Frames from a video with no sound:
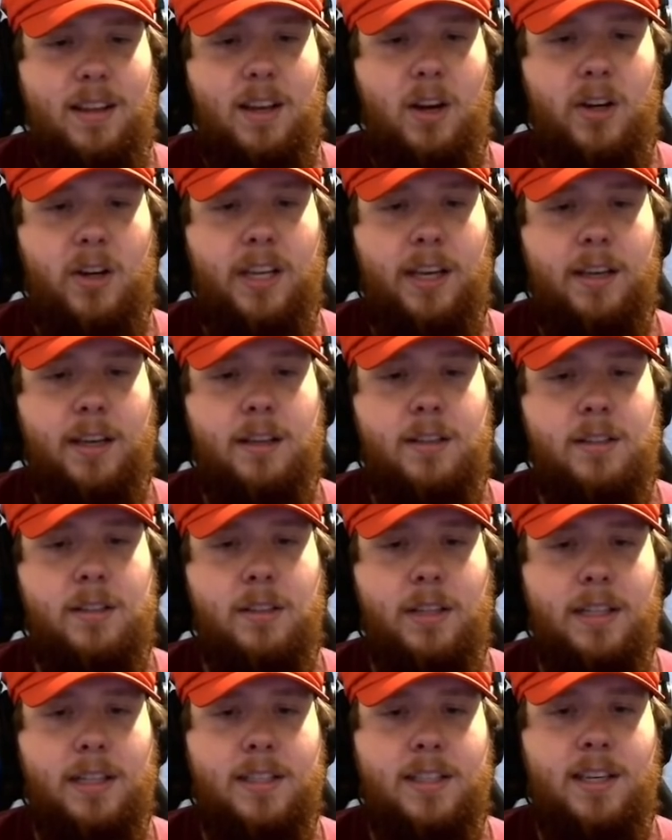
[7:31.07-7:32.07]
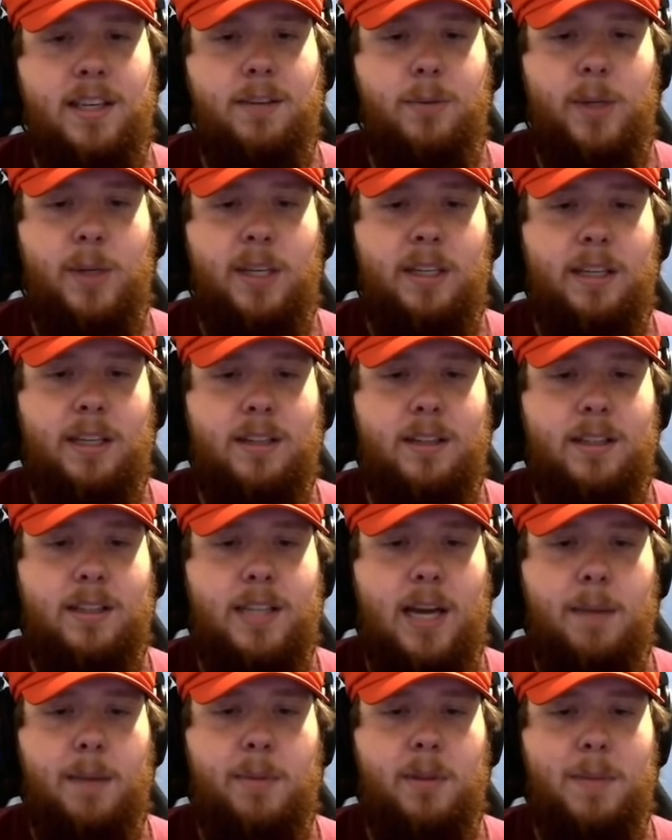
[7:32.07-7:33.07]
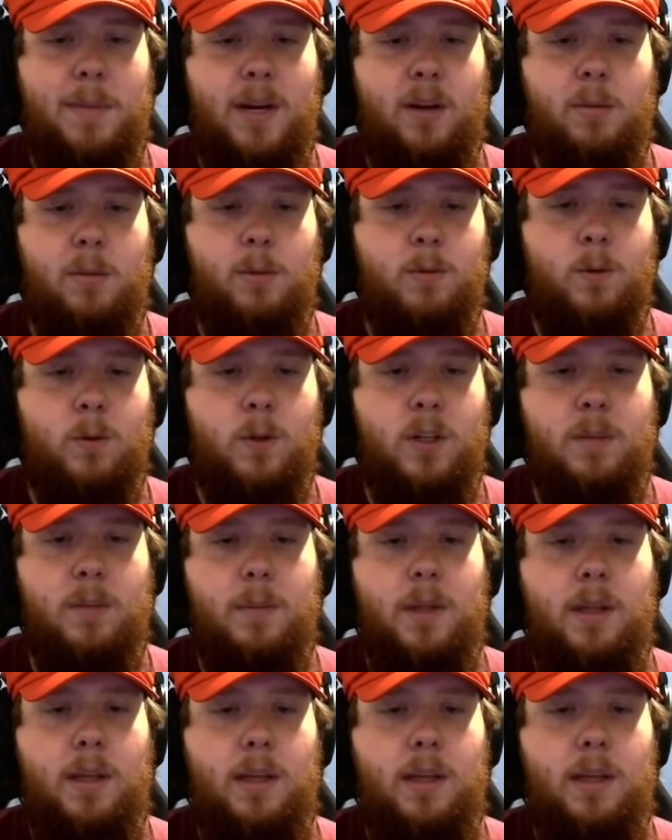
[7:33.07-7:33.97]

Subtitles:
Okay, so let's see if we can get to the top of the mountain before him.